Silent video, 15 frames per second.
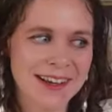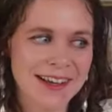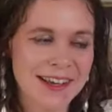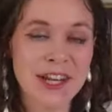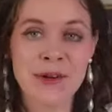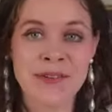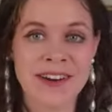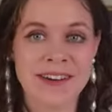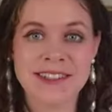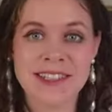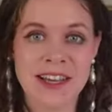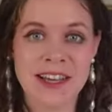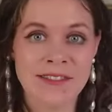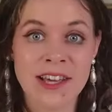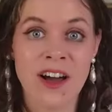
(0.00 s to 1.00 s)
you know, when I was
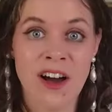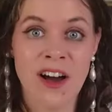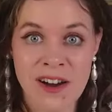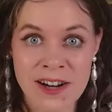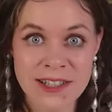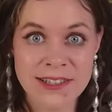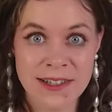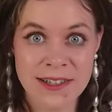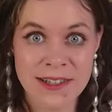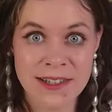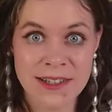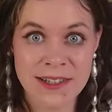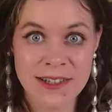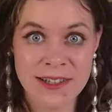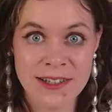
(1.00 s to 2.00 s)
having a hard
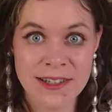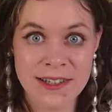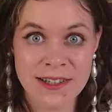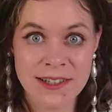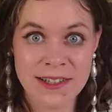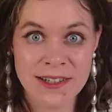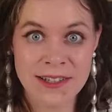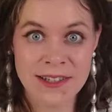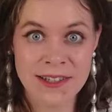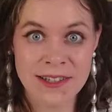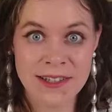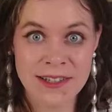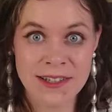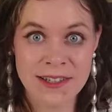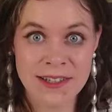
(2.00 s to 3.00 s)
time picking out an outfit,
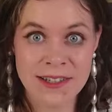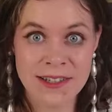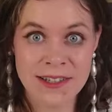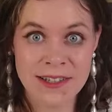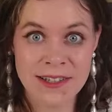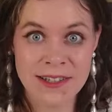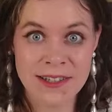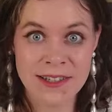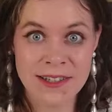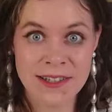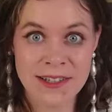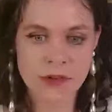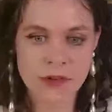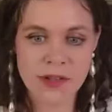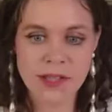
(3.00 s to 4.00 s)
like when I was struggling, I
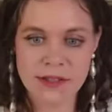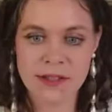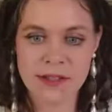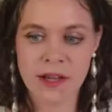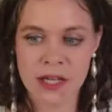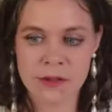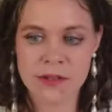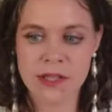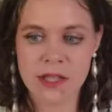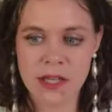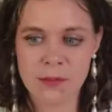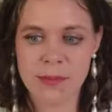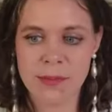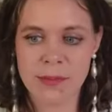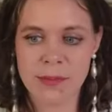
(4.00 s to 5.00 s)
would really sit down and I would think
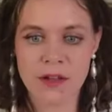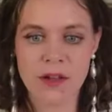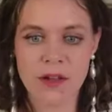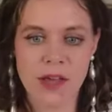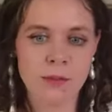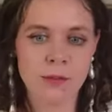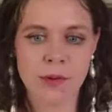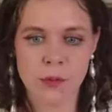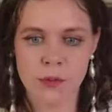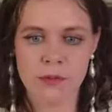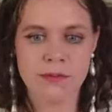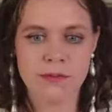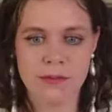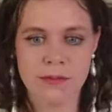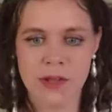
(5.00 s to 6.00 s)
about like, okay, but
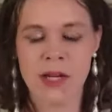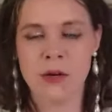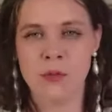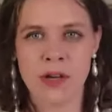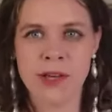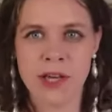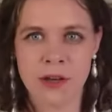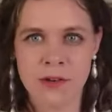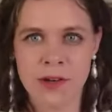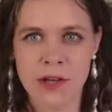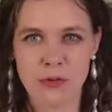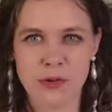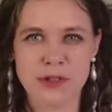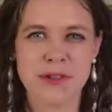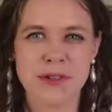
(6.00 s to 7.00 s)
you know, where am I
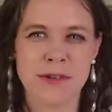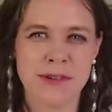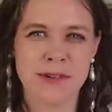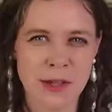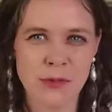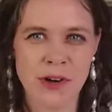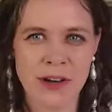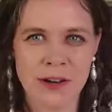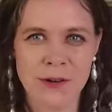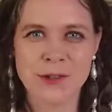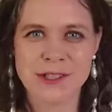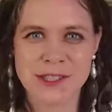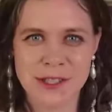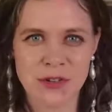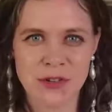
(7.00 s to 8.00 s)
going? What do I really want?
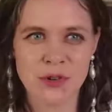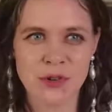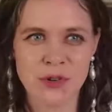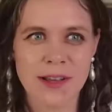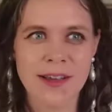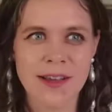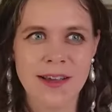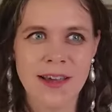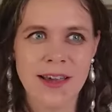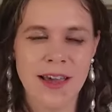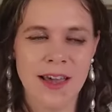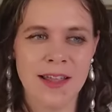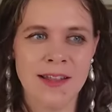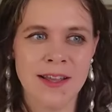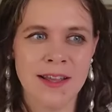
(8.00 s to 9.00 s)
What's the goal?
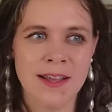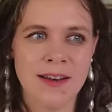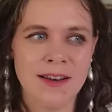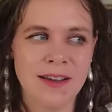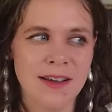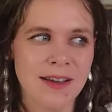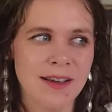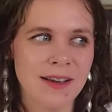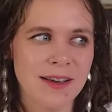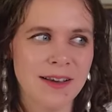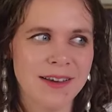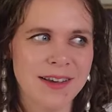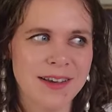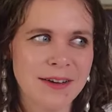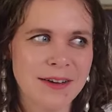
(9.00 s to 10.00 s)
And then
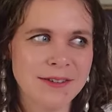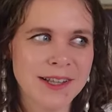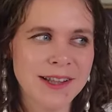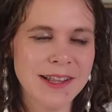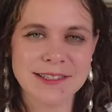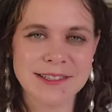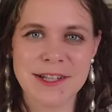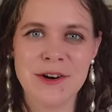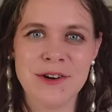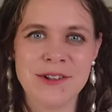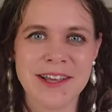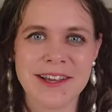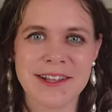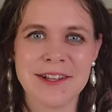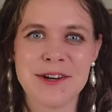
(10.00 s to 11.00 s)
I realized, oh,
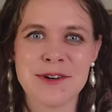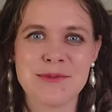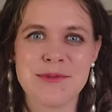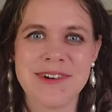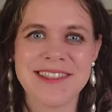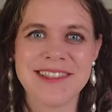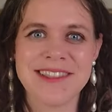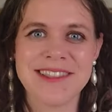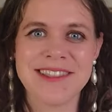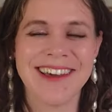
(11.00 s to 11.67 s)
like no, once I